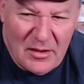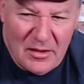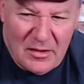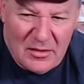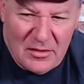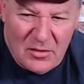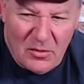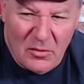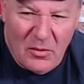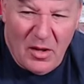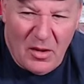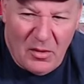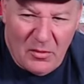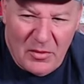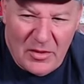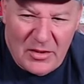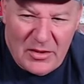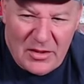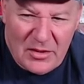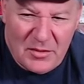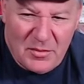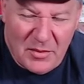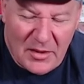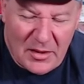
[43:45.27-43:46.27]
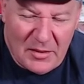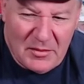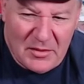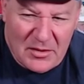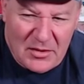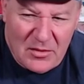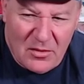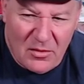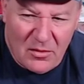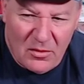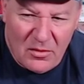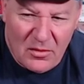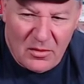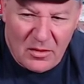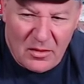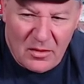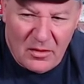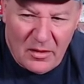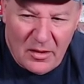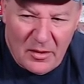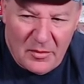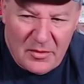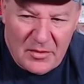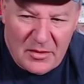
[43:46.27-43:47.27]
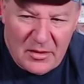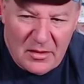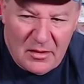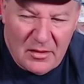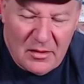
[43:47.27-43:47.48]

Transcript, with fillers: so why don't we just blame the solar eclipse